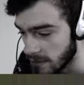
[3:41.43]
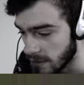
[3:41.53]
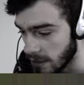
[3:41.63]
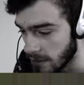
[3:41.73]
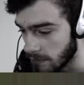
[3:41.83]

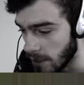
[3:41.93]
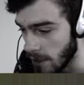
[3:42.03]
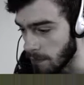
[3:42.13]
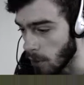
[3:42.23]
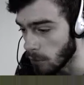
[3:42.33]
side. My
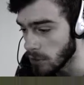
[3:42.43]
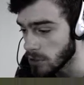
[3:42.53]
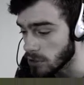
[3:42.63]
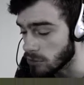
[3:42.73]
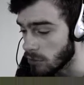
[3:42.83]
opponent
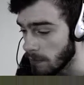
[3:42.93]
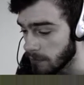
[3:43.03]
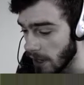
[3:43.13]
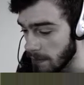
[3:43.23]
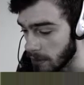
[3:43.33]

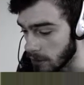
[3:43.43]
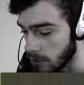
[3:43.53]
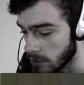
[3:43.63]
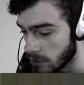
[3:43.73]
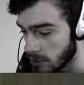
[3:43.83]
dropped a
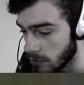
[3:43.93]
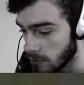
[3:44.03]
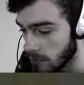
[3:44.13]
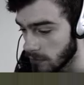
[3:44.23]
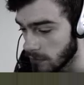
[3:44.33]
balloon,
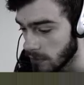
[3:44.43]
so